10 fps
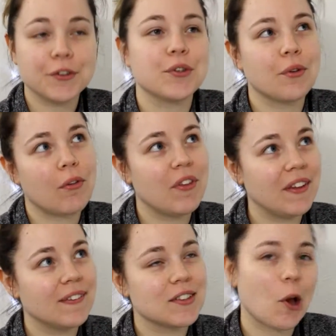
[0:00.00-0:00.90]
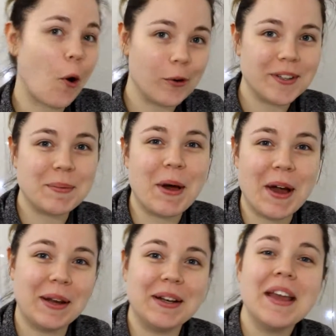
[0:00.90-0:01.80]
so the thing that's always
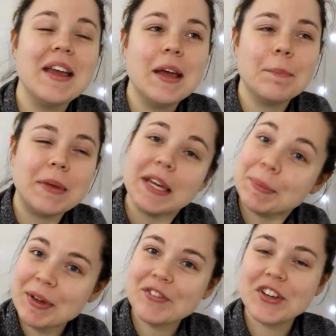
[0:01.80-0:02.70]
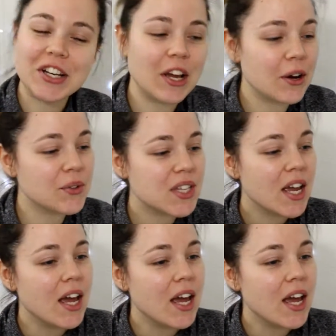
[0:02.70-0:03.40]
behind me in my videos,